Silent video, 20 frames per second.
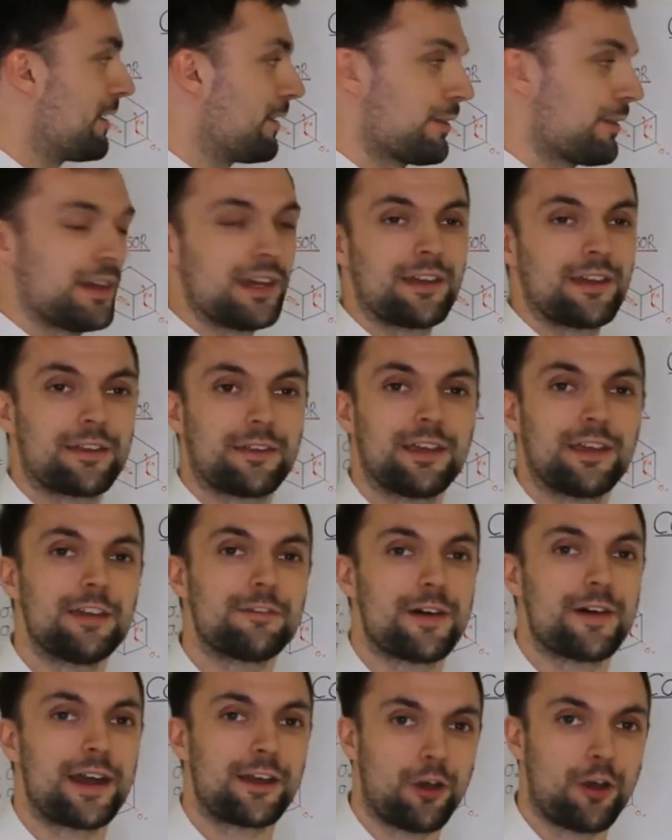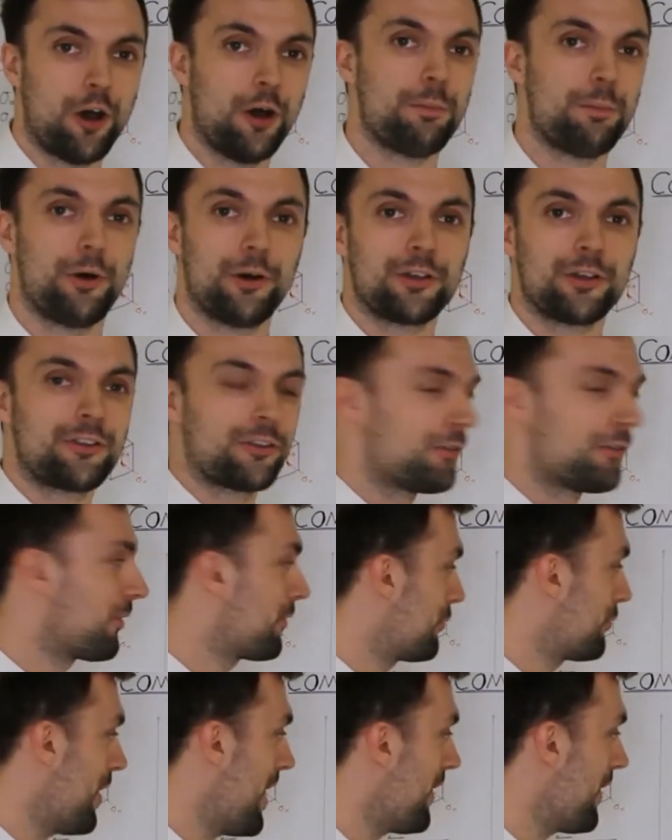you think that if I got a point of
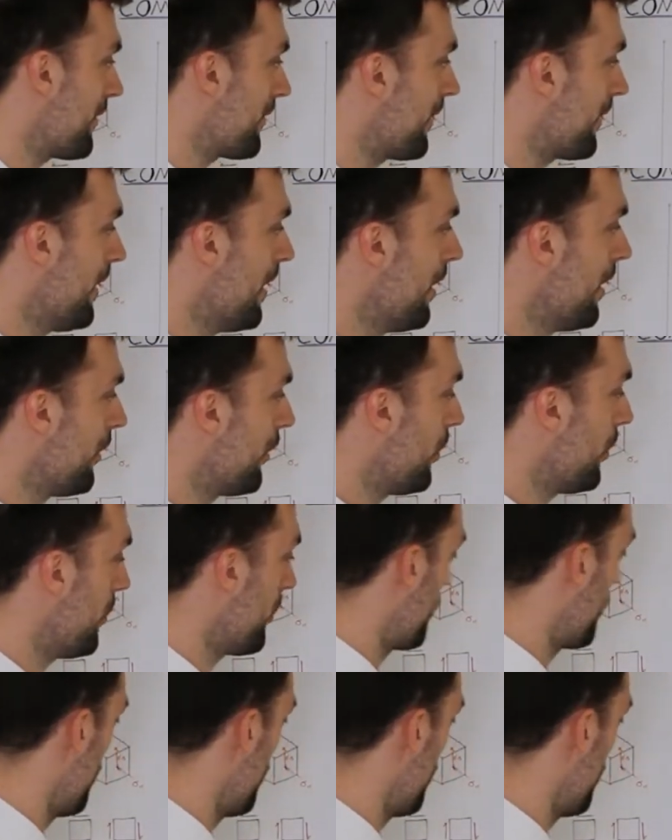stress that was